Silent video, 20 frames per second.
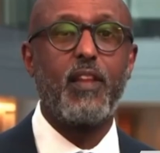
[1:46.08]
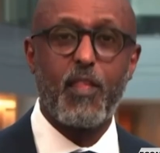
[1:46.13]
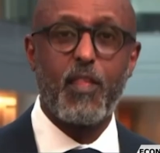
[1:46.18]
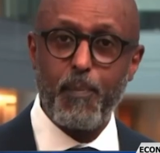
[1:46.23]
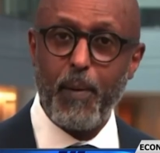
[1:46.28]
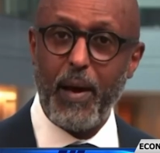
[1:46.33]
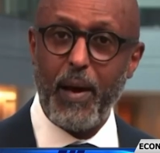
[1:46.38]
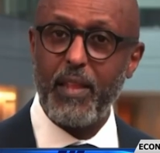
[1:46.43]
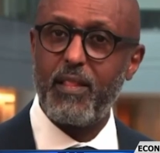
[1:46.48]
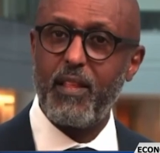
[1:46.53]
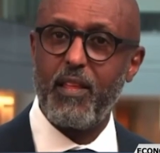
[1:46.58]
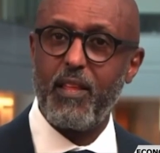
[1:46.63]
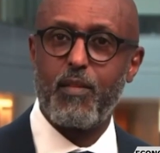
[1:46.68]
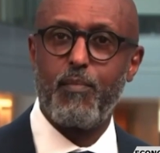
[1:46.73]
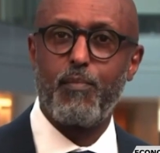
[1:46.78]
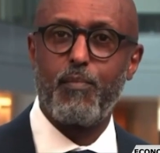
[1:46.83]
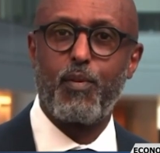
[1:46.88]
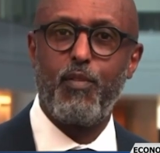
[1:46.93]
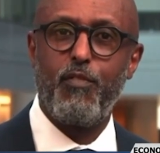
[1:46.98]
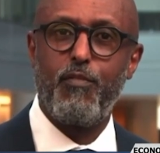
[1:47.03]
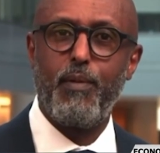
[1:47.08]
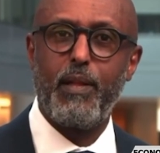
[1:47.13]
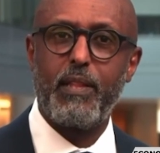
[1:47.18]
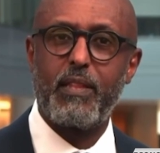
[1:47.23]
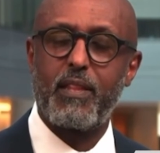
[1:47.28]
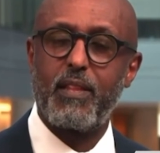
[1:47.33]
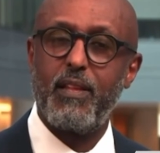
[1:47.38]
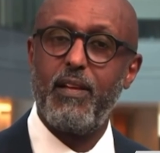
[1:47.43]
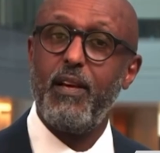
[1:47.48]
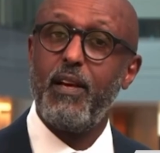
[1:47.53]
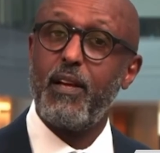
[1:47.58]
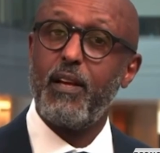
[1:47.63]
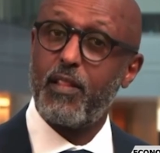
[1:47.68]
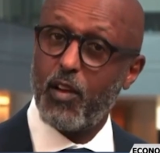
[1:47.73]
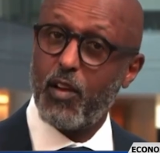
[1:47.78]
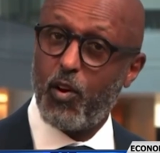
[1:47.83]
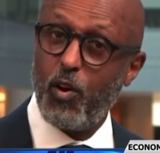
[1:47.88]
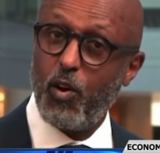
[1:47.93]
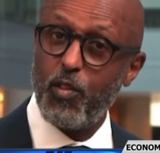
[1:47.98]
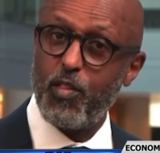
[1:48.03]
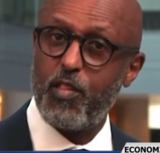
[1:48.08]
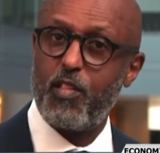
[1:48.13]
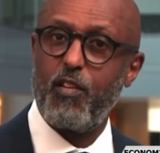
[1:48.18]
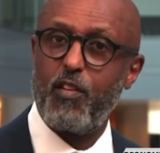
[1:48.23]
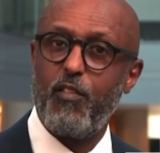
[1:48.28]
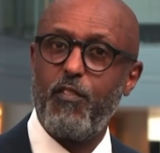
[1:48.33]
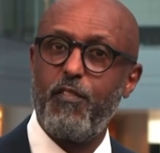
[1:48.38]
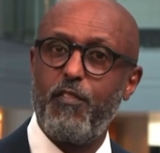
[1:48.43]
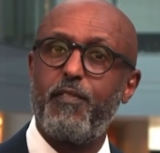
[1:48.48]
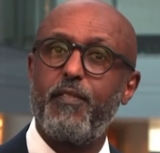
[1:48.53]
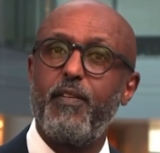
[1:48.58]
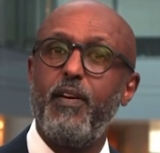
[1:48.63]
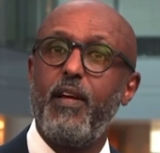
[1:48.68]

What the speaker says: Despite these improvements, the cost of